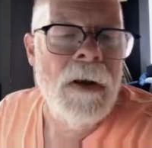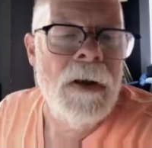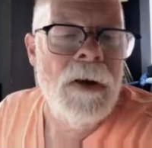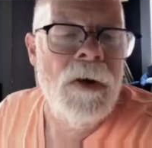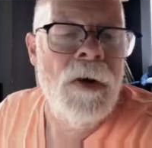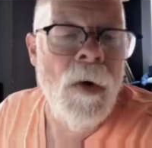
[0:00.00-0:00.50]

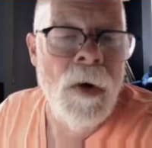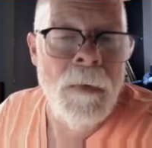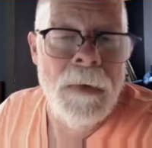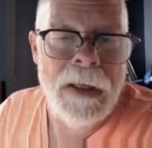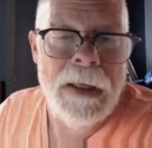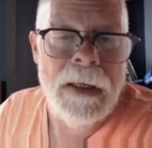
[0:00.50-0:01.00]

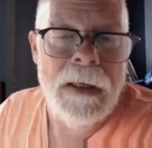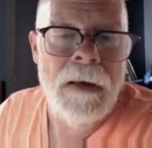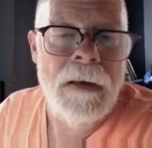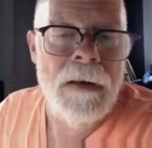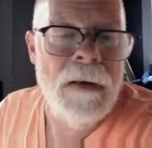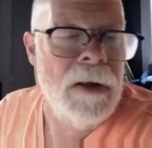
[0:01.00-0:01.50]
Normally,
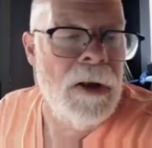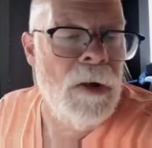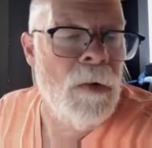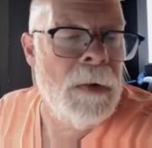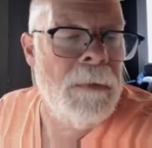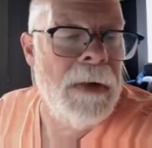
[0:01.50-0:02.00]

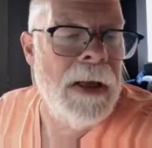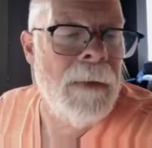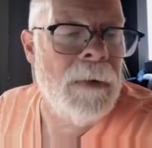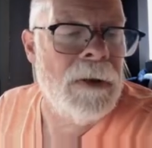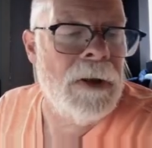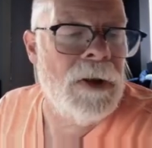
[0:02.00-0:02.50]
you would be
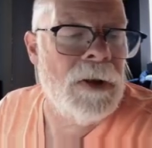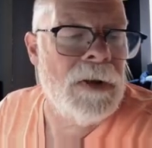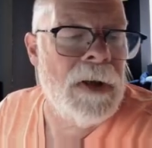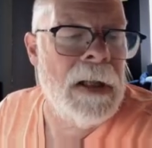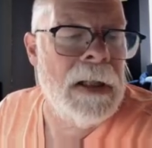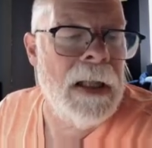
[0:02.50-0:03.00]
able to
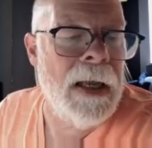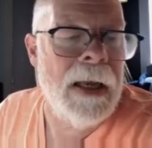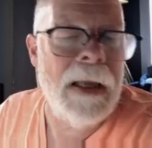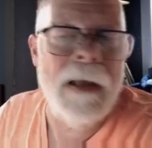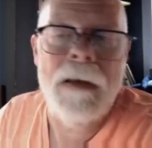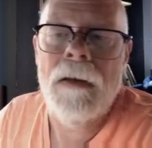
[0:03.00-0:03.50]
just
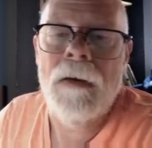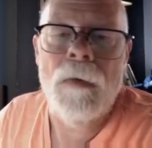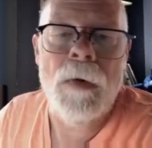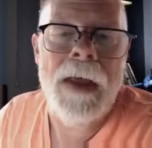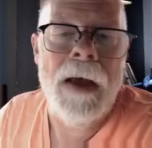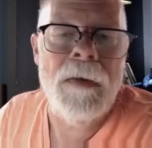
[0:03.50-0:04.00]
click
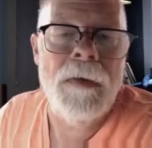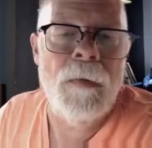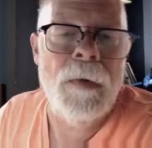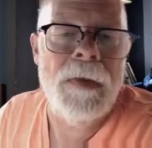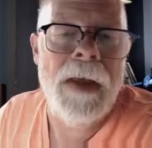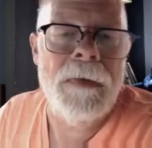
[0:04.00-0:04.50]
without
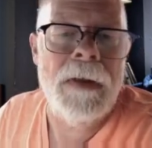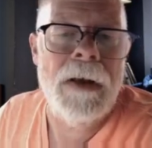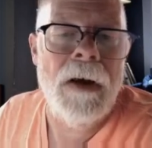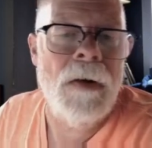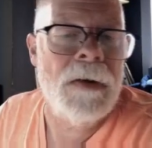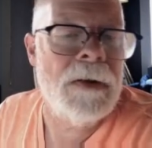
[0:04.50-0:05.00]
the
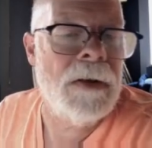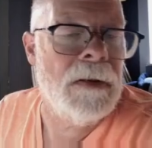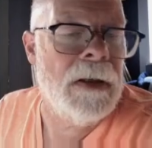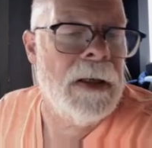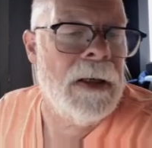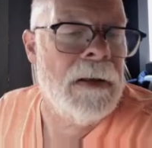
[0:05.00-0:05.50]
Alt
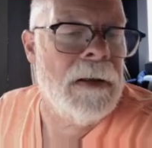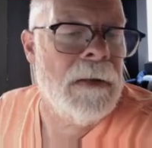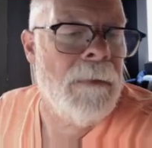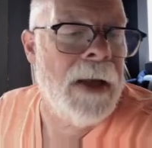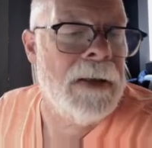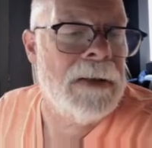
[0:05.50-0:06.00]
little
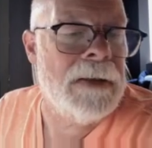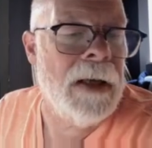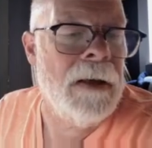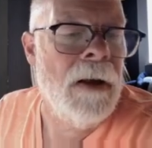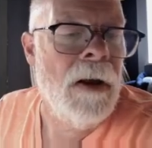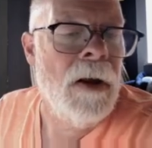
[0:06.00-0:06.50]
minus
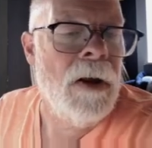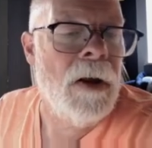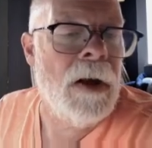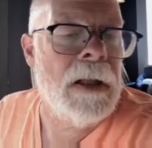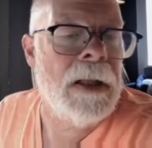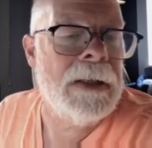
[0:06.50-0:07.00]
sign. You
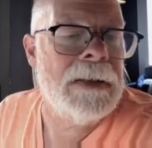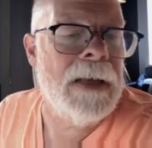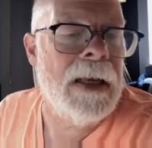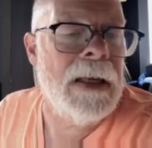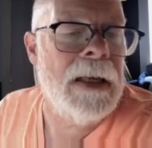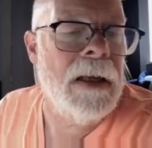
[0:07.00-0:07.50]
could click,
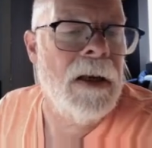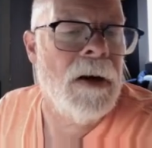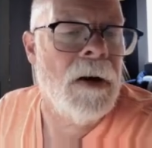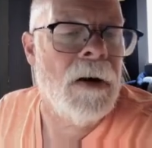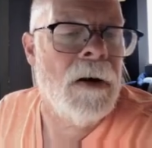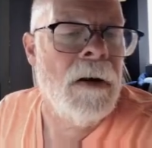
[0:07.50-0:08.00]
say,
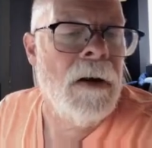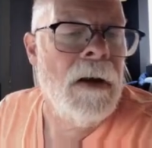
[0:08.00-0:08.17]
here.